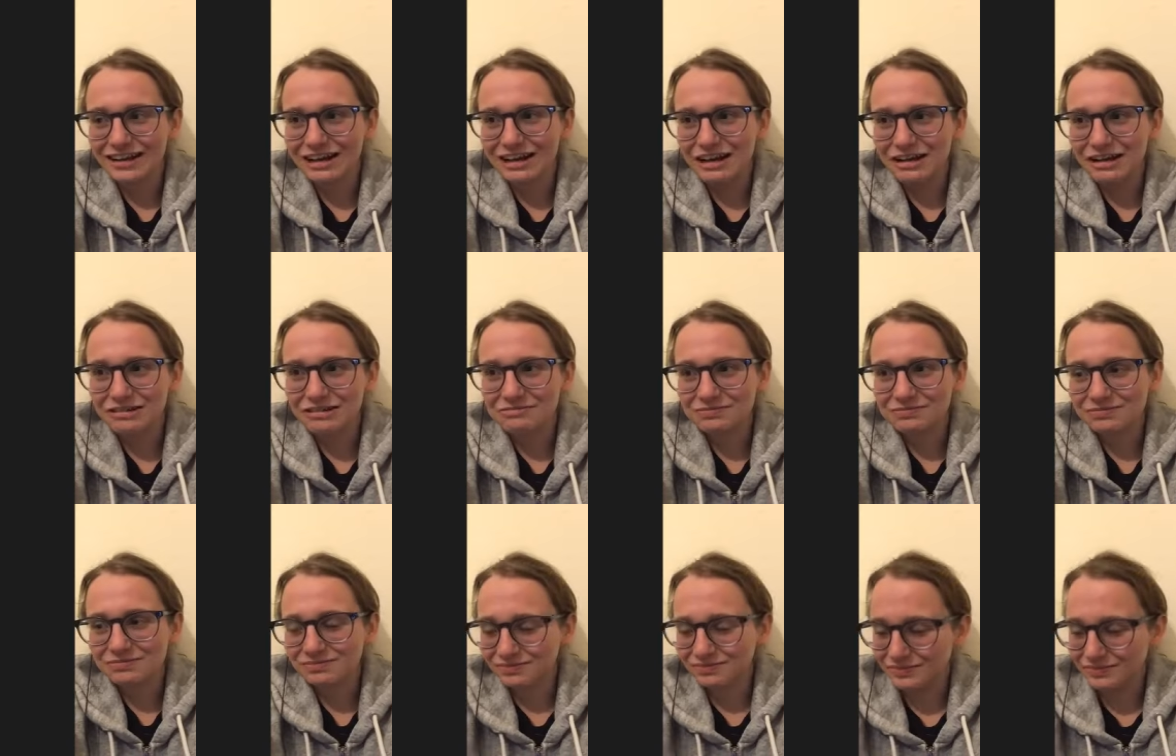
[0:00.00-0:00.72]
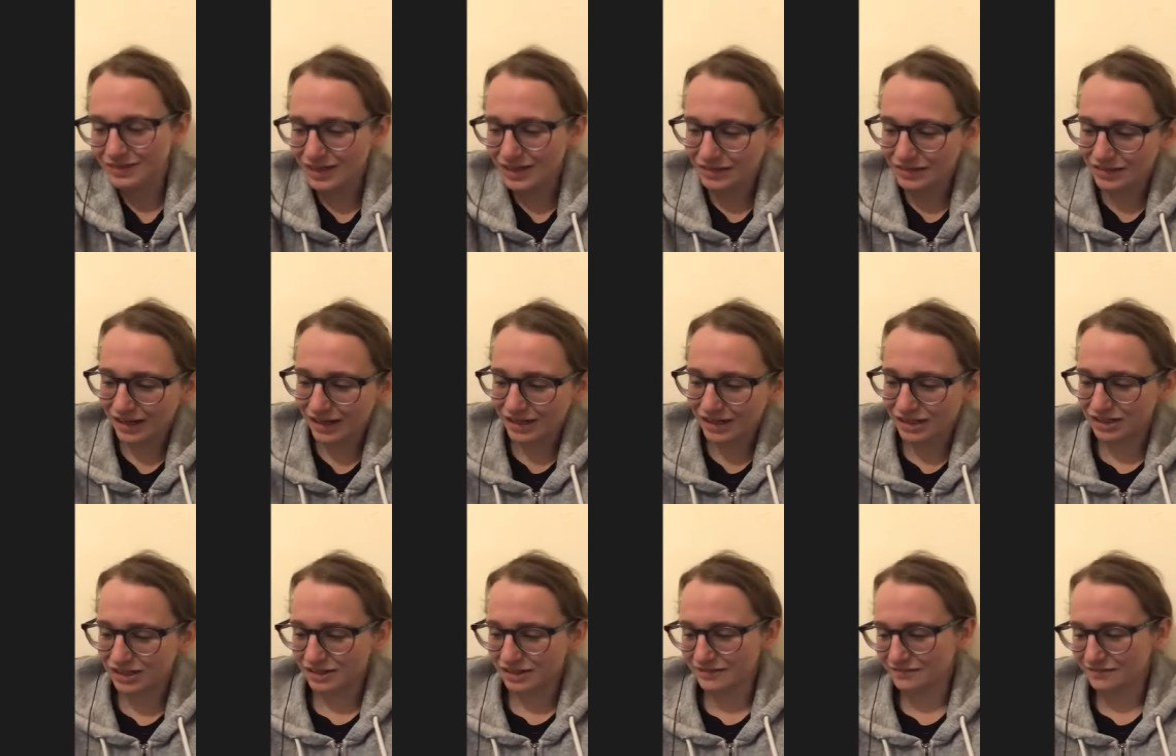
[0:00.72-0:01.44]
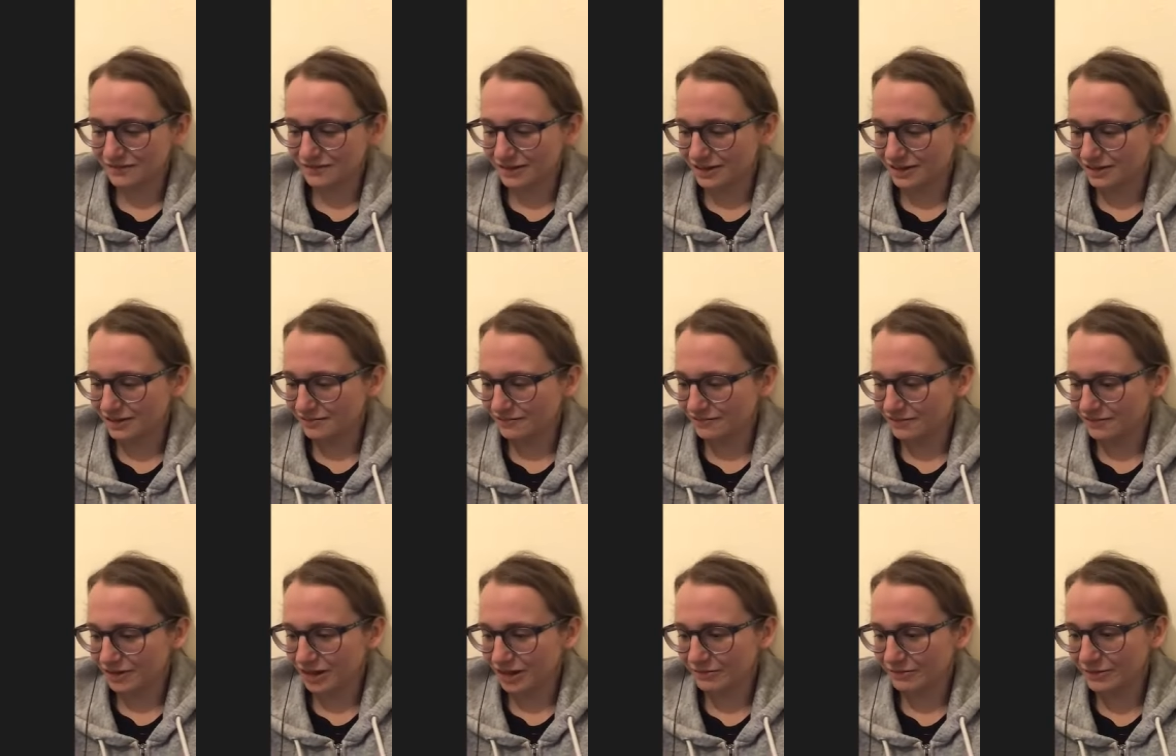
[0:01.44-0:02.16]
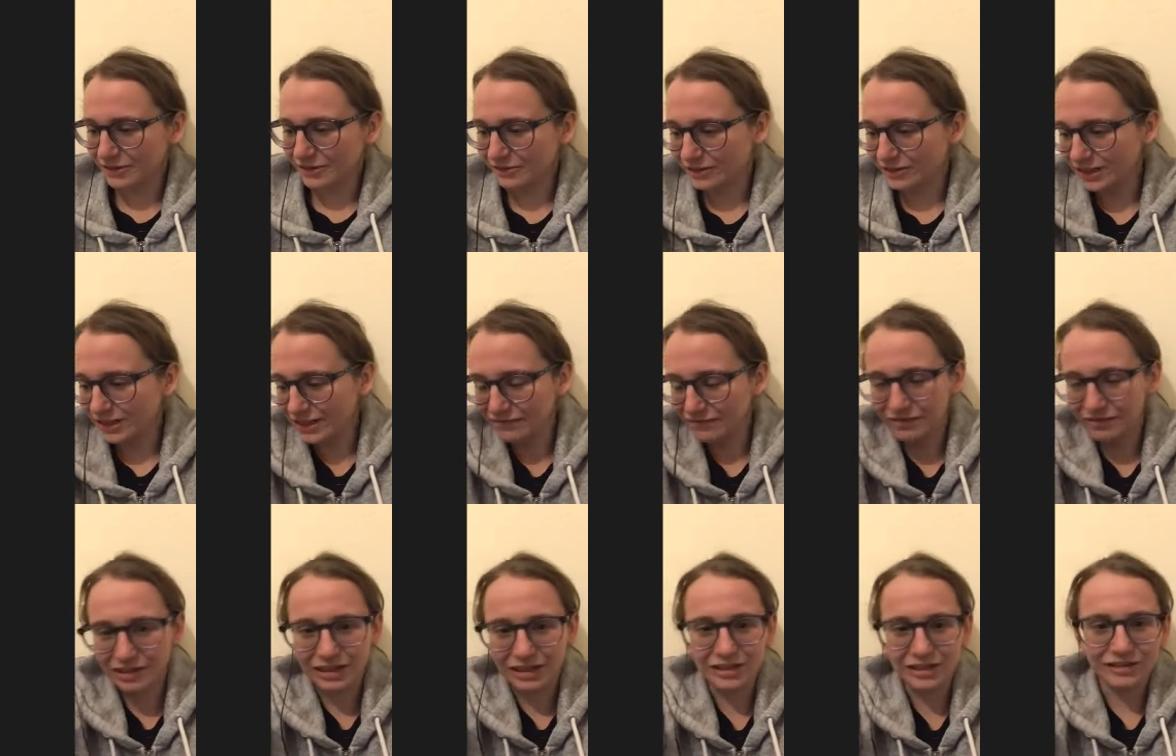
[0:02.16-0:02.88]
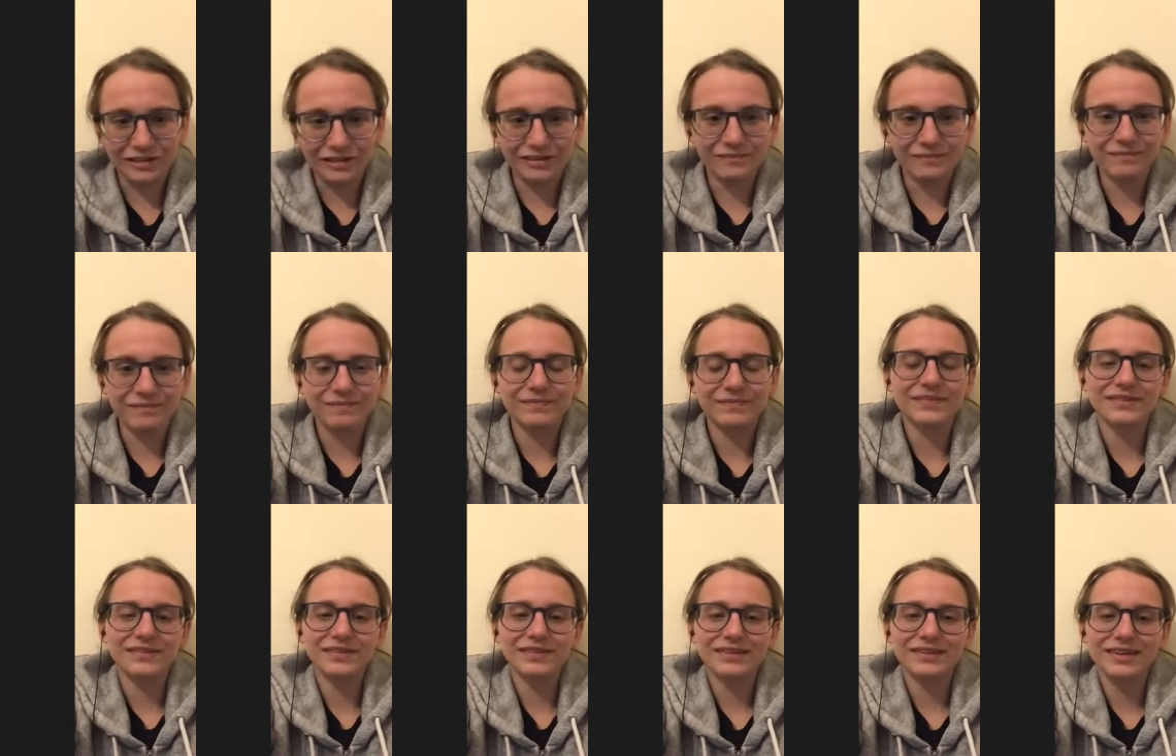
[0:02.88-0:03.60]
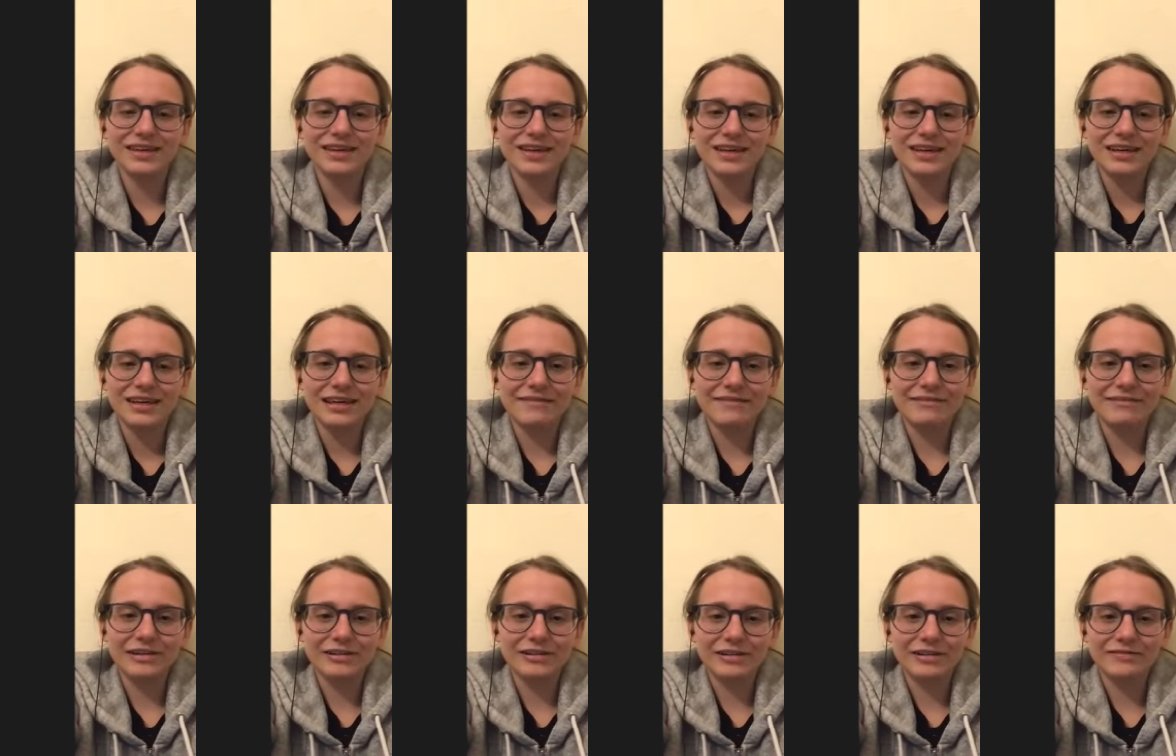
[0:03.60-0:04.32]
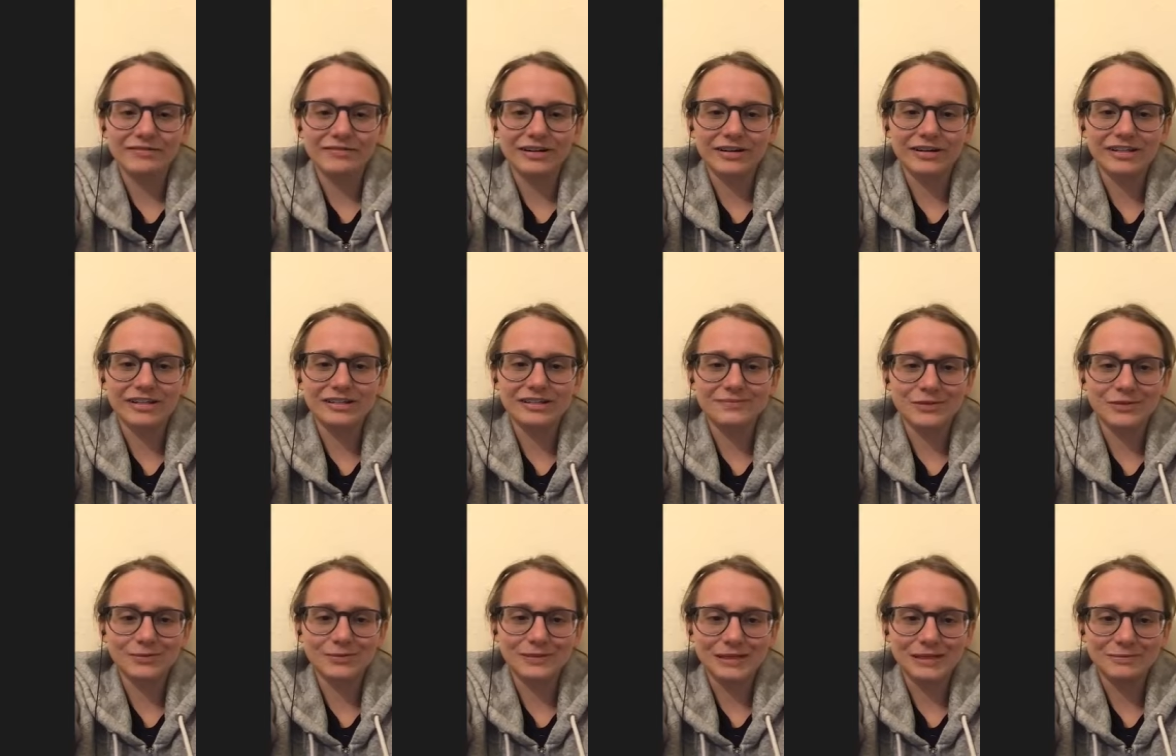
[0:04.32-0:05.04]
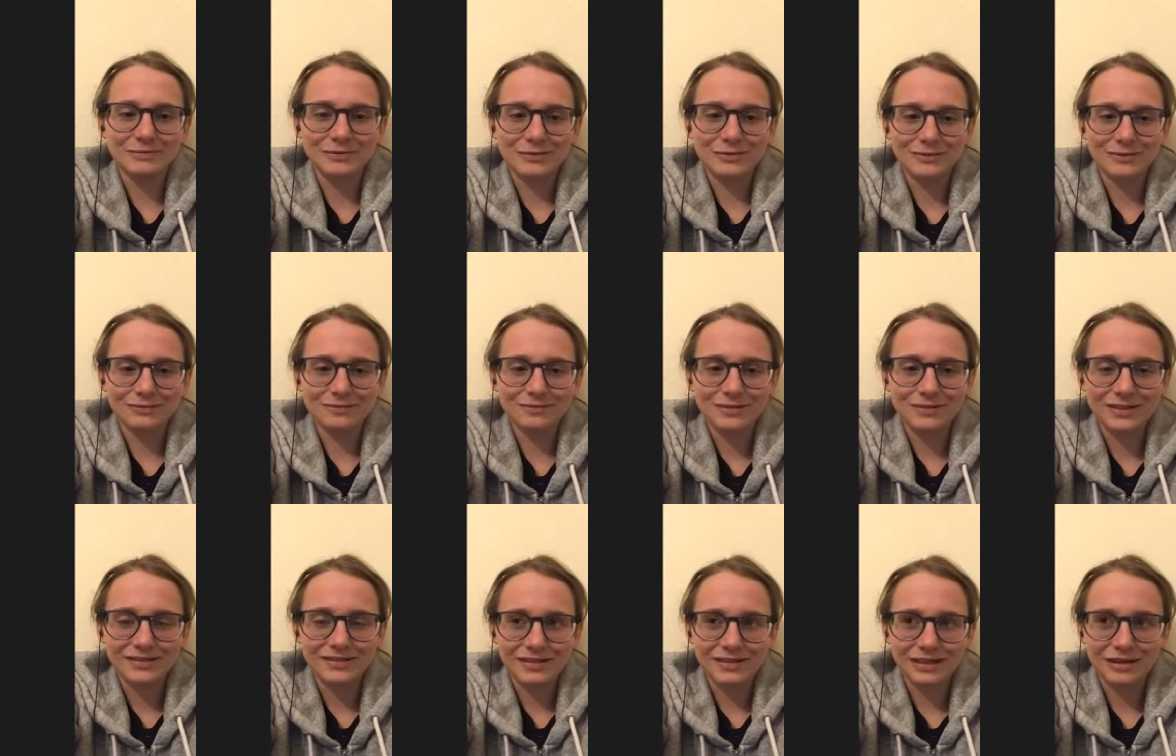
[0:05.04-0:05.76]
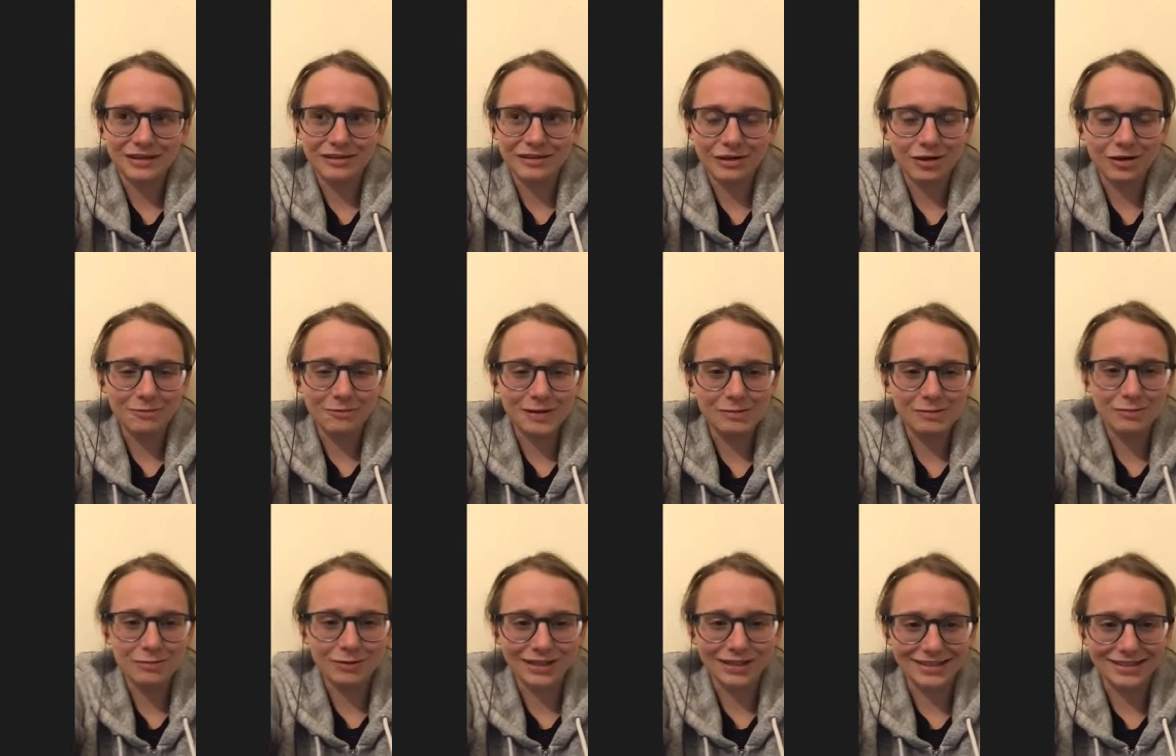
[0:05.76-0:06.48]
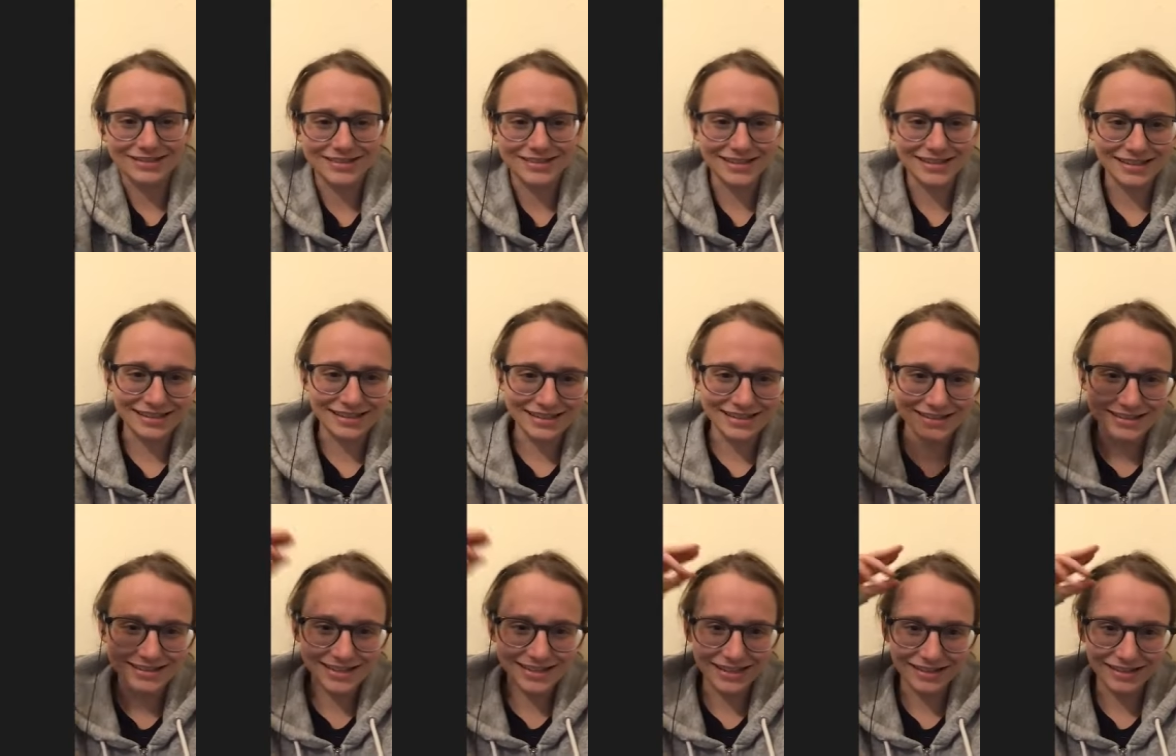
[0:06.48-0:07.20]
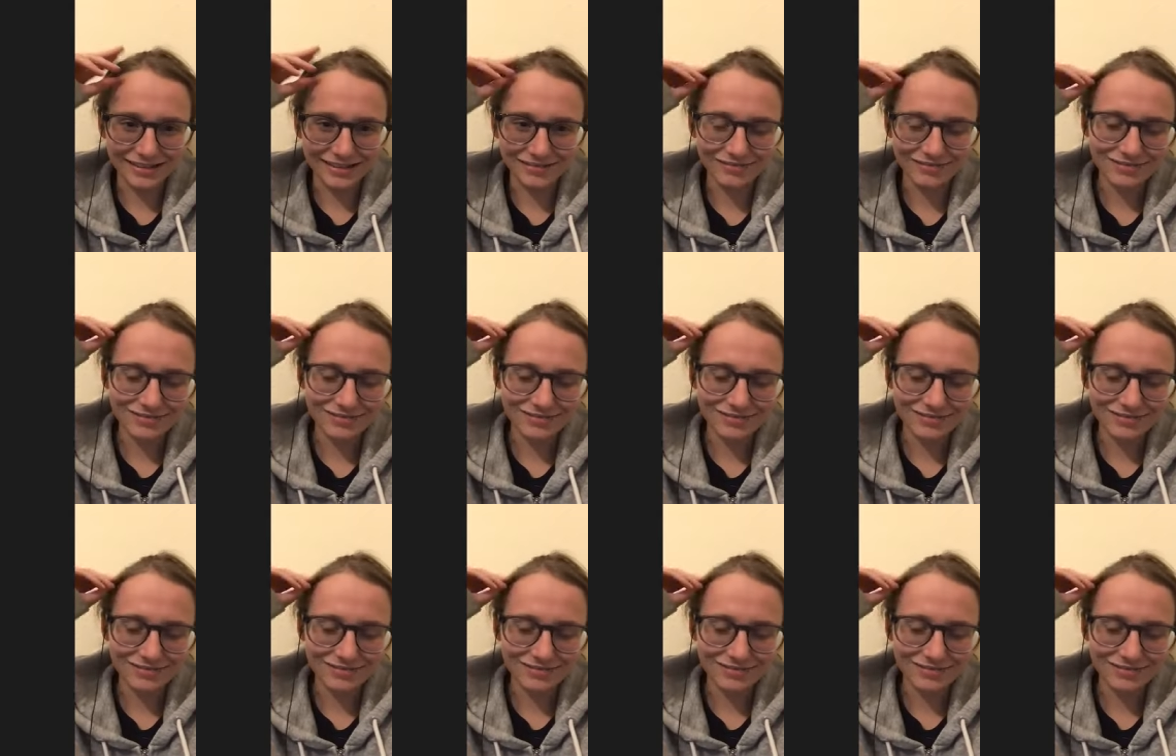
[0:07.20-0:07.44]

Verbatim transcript: Um and thank you for for coming on and giving your giving your advice to more people, because I know yeah. a lot of people are going to see this. So